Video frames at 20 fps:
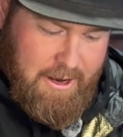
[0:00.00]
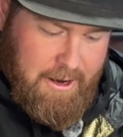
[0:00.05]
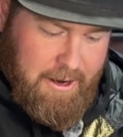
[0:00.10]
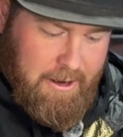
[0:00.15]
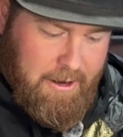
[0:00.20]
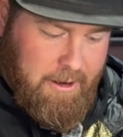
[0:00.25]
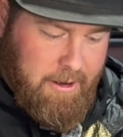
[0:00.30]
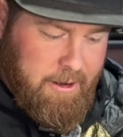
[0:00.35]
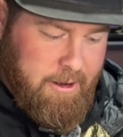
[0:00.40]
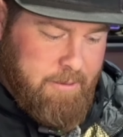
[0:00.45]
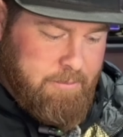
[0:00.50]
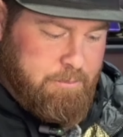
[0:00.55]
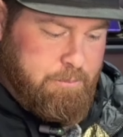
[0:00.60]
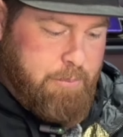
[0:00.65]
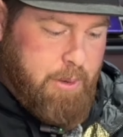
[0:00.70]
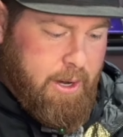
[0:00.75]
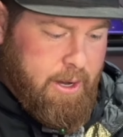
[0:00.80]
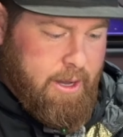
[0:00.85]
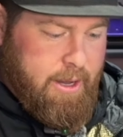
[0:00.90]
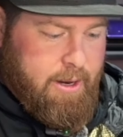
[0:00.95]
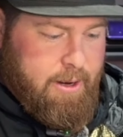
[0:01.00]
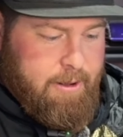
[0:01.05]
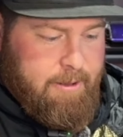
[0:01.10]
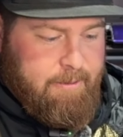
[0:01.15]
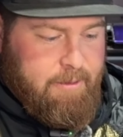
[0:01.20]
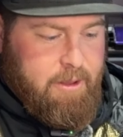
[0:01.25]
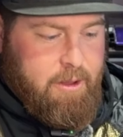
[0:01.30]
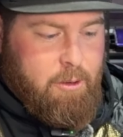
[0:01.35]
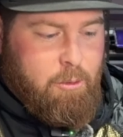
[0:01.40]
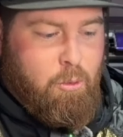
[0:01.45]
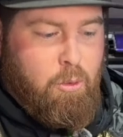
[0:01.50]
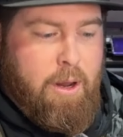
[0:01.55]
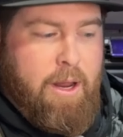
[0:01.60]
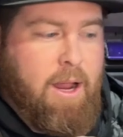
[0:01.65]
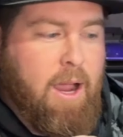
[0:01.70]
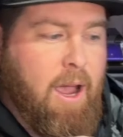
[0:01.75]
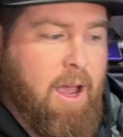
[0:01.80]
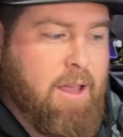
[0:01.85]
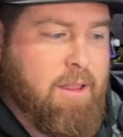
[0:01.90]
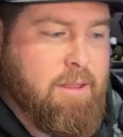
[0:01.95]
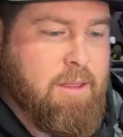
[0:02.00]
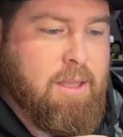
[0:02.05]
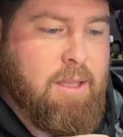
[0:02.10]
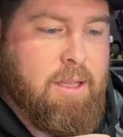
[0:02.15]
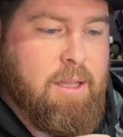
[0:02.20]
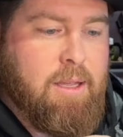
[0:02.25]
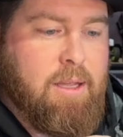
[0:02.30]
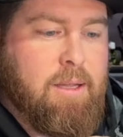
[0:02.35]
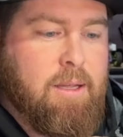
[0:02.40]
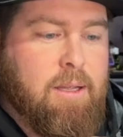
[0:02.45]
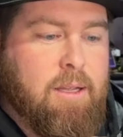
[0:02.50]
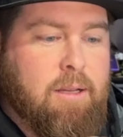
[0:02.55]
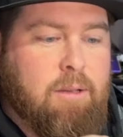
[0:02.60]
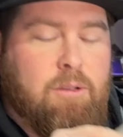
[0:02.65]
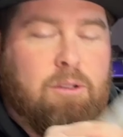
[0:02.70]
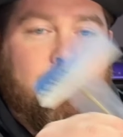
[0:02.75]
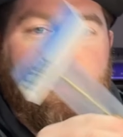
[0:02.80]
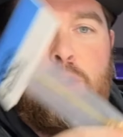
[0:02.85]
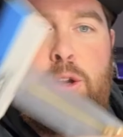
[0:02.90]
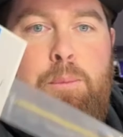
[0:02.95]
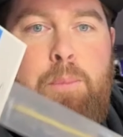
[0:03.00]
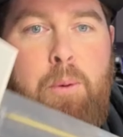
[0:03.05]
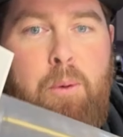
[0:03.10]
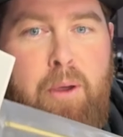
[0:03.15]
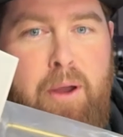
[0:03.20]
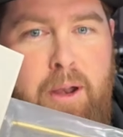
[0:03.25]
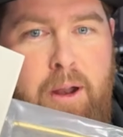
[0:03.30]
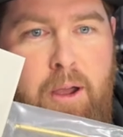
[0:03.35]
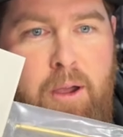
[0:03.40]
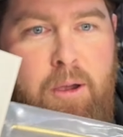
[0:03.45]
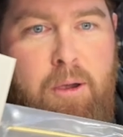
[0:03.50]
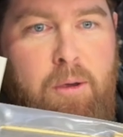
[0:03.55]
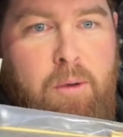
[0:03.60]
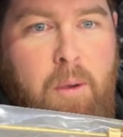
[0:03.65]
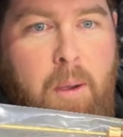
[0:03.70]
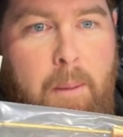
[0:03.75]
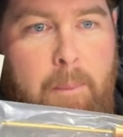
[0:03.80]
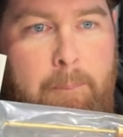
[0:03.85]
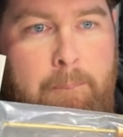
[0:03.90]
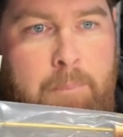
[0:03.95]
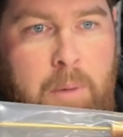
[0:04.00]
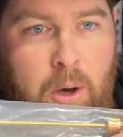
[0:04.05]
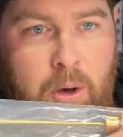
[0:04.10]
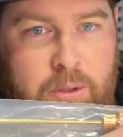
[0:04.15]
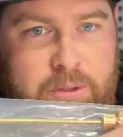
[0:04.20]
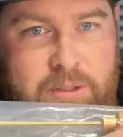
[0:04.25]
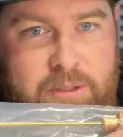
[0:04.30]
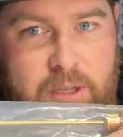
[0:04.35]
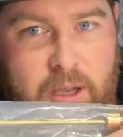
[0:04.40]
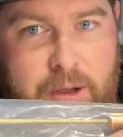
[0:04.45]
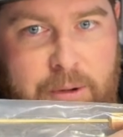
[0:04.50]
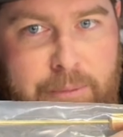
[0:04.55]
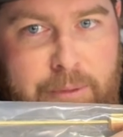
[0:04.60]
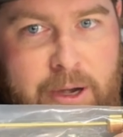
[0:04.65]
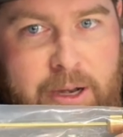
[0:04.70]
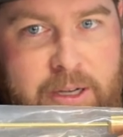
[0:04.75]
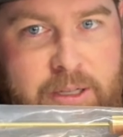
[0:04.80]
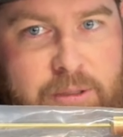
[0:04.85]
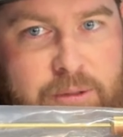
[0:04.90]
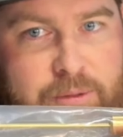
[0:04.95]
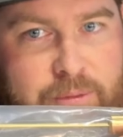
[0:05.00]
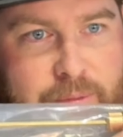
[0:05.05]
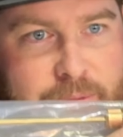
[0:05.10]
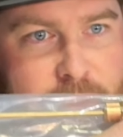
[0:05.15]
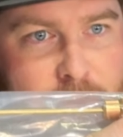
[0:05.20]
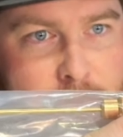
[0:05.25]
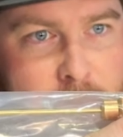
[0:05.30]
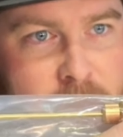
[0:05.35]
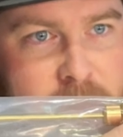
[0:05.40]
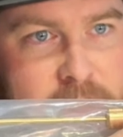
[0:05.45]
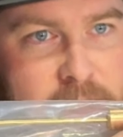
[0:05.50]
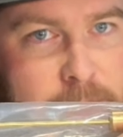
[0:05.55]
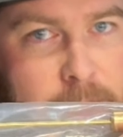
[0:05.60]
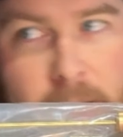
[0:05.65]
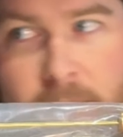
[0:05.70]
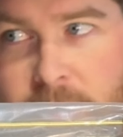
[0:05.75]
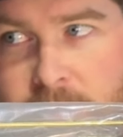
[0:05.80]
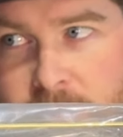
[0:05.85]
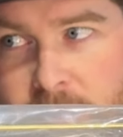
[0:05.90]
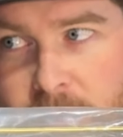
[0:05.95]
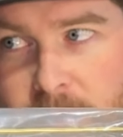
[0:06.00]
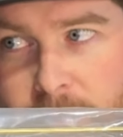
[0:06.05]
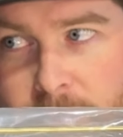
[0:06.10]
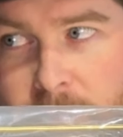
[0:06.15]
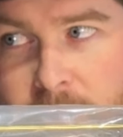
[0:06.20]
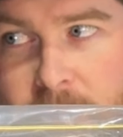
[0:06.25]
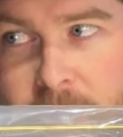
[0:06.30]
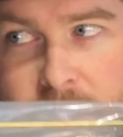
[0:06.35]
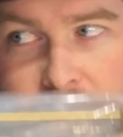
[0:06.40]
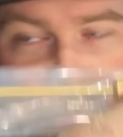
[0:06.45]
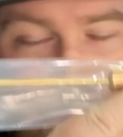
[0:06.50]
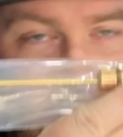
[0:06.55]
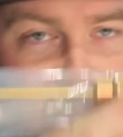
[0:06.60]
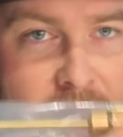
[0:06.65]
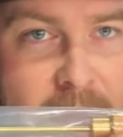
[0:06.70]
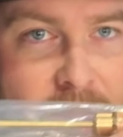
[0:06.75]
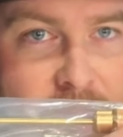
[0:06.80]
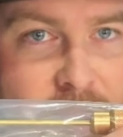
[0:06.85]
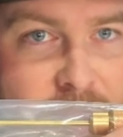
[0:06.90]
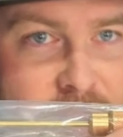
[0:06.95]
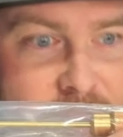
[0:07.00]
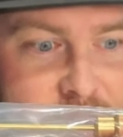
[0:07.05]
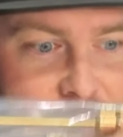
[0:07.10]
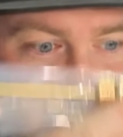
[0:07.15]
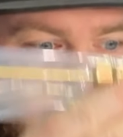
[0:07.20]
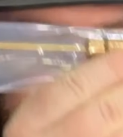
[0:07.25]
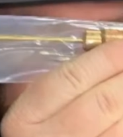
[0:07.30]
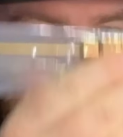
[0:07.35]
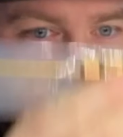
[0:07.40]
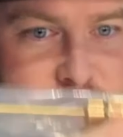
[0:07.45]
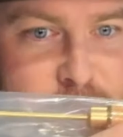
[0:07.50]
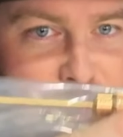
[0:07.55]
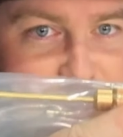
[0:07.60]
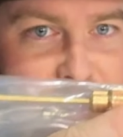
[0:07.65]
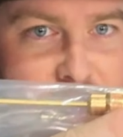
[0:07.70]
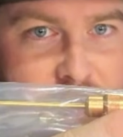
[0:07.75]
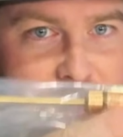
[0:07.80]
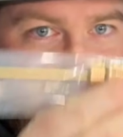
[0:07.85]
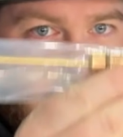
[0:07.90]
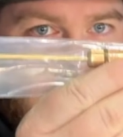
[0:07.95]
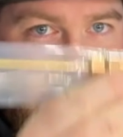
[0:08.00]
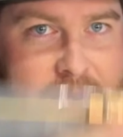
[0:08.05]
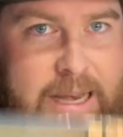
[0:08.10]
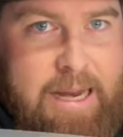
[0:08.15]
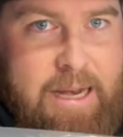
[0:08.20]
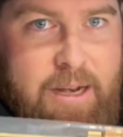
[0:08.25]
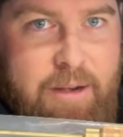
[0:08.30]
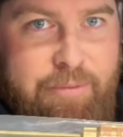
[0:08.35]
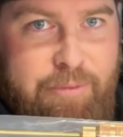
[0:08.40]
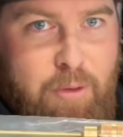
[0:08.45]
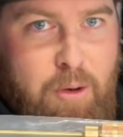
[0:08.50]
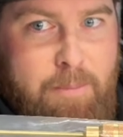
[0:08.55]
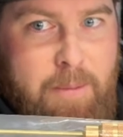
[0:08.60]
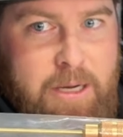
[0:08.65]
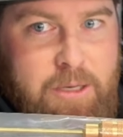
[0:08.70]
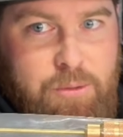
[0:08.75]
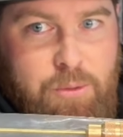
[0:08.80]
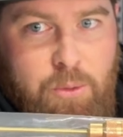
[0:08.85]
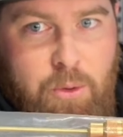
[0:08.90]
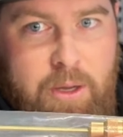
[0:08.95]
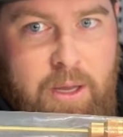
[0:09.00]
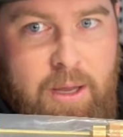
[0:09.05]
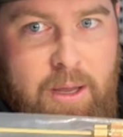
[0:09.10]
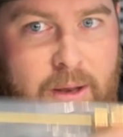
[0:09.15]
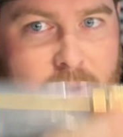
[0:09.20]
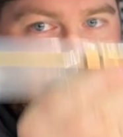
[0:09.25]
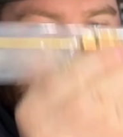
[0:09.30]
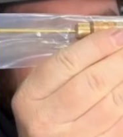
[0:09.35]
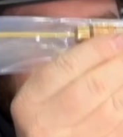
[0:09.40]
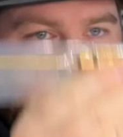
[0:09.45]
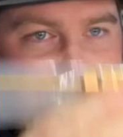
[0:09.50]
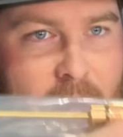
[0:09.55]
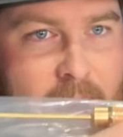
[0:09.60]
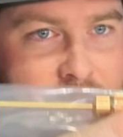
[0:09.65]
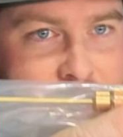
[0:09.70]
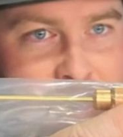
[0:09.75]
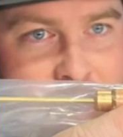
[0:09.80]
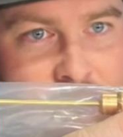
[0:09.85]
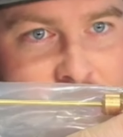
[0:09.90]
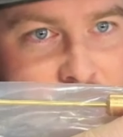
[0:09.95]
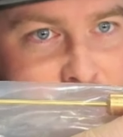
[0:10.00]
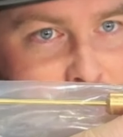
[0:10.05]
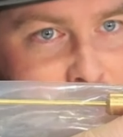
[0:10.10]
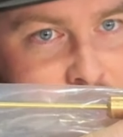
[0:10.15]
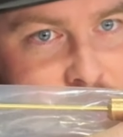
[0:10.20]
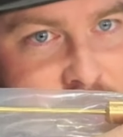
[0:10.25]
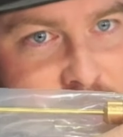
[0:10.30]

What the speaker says: But we got the 2.0 ball stud wrench from RC Box Club. That is something that I needed for my toolkit. I needed a ball